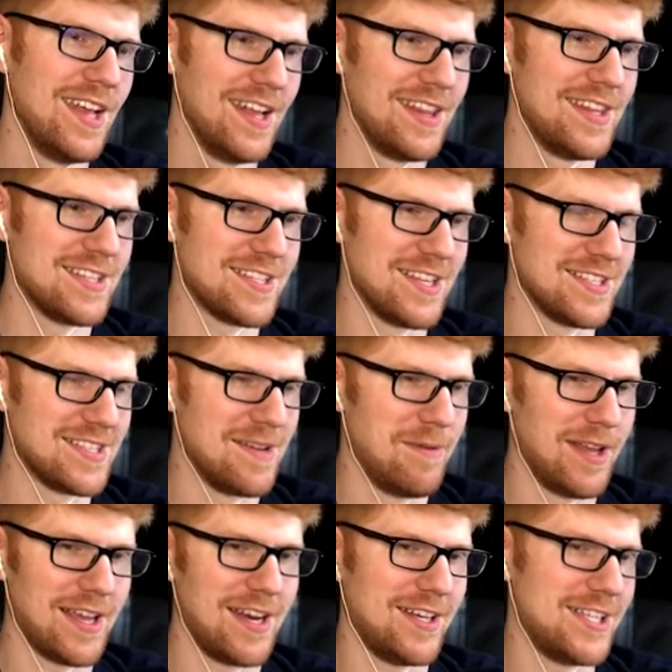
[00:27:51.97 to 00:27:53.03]
This does seem
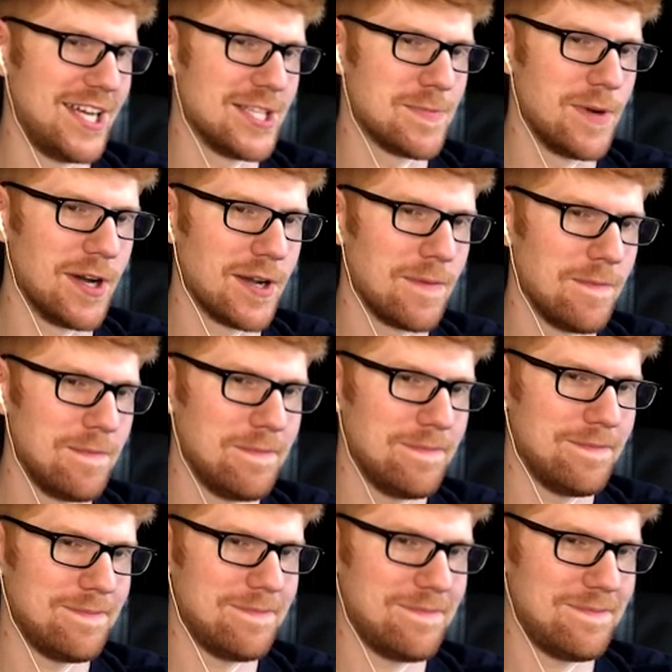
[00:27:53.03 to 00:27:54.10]
like an intense book.
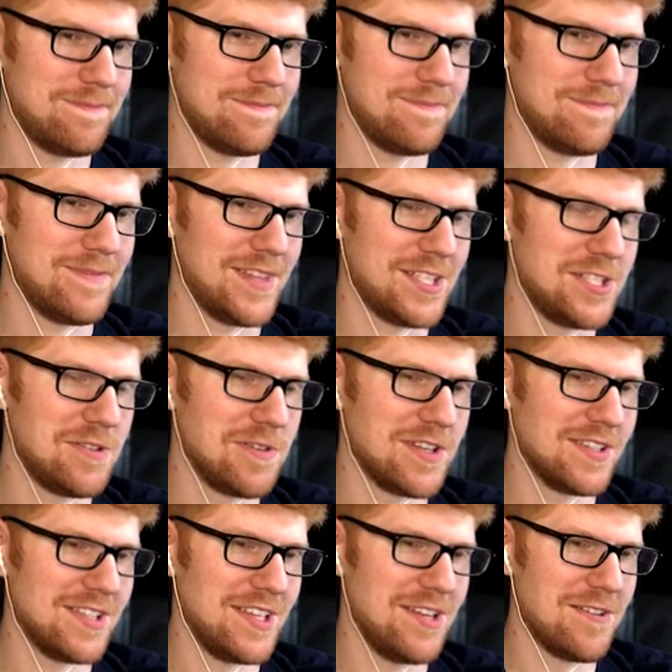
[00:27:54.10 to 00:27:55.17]
The two
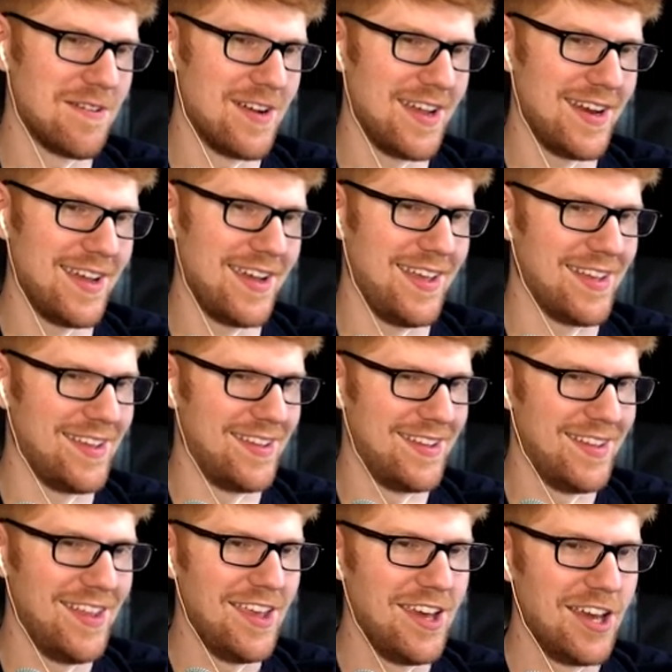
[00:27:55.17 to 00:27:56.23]
continue reading.
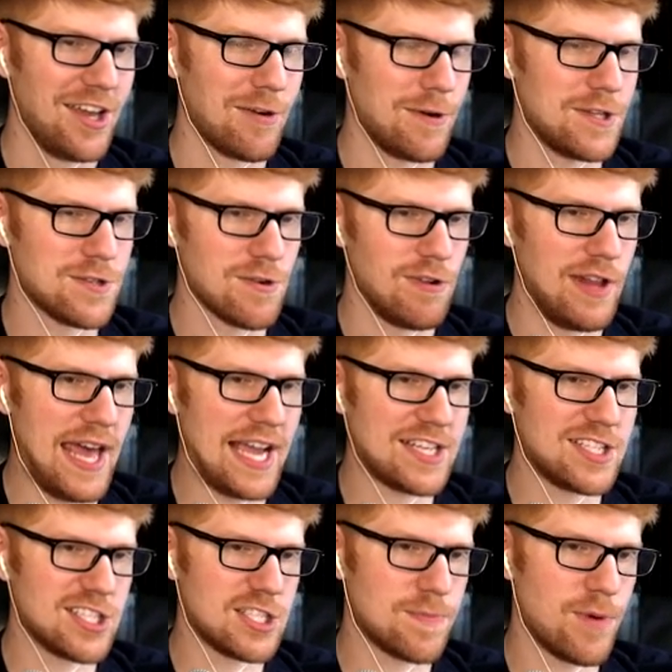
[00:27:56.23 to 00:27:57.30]
Yuri's
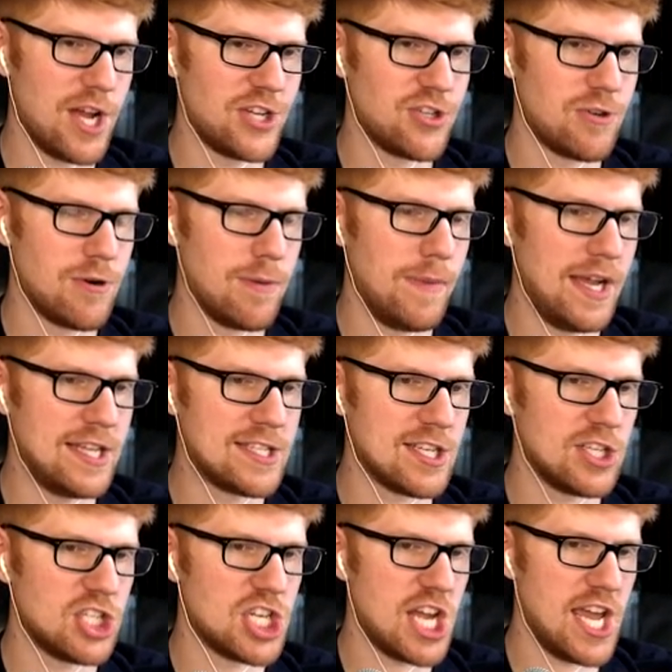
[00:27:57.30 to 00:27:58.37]
relaxed expression remains
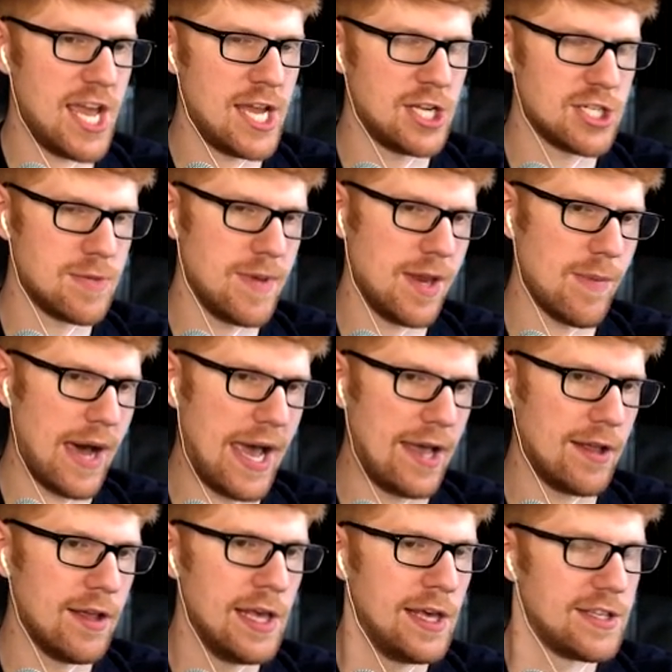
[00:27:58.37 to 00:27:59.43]
unchanged.
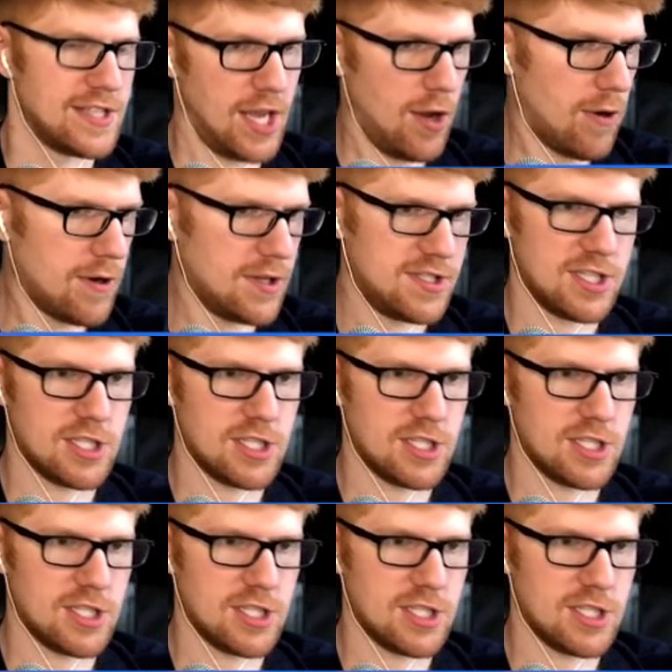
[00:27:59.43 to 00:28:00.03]
Meanwhile, Sayori's